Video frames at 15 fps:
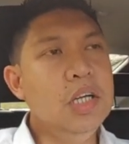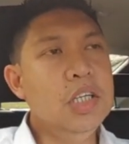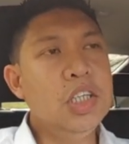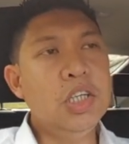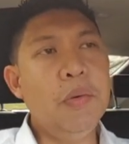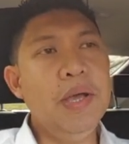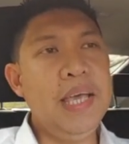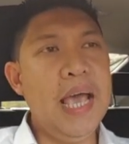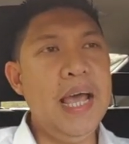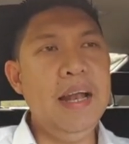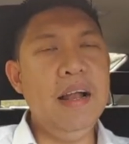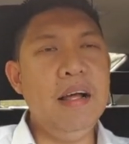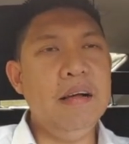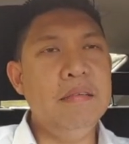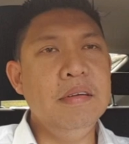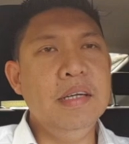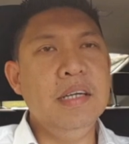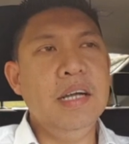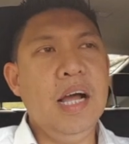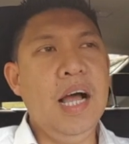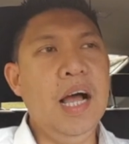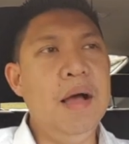So again,
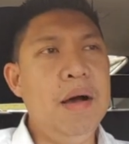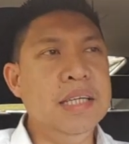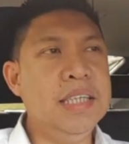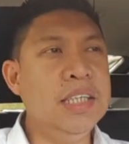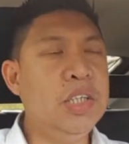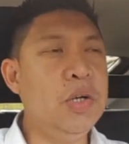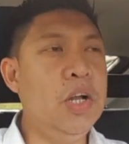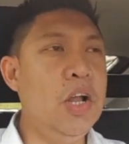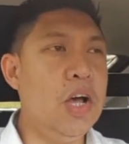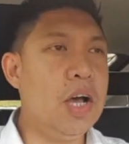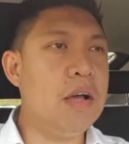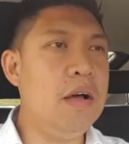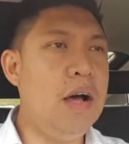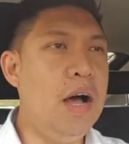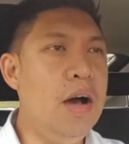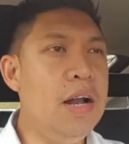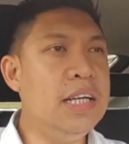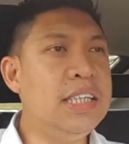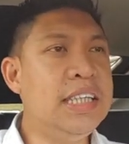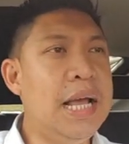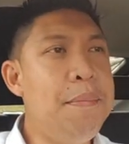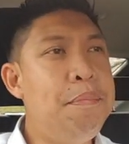I said to her, look, I'm going to
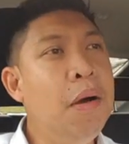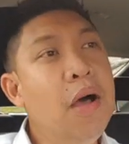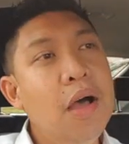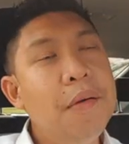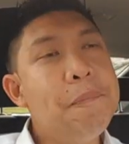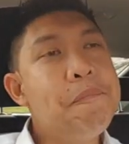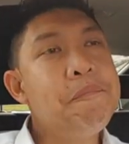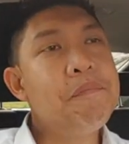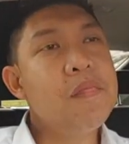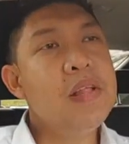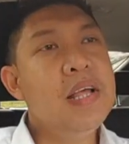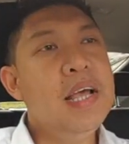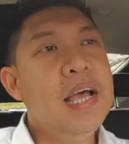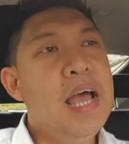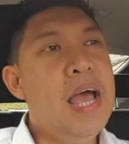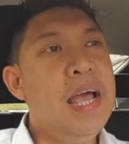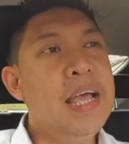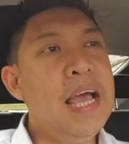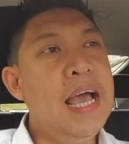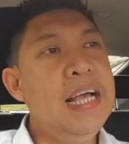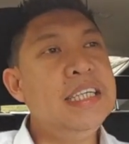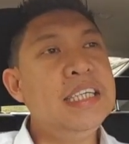stay put in
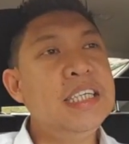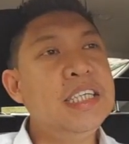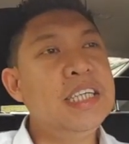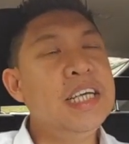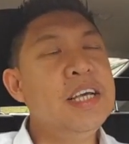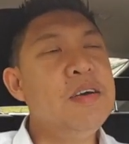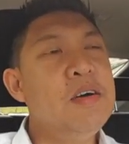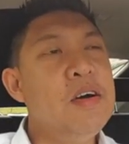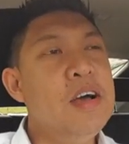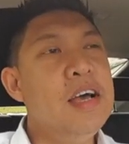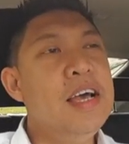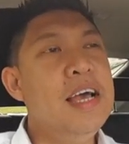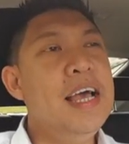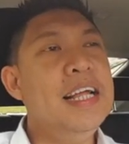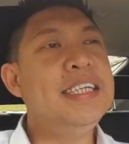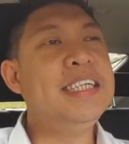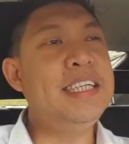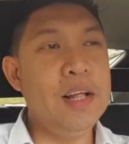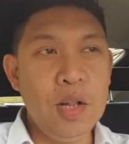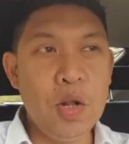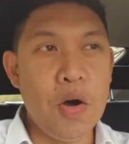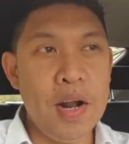case we're
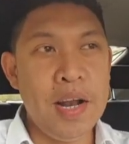still not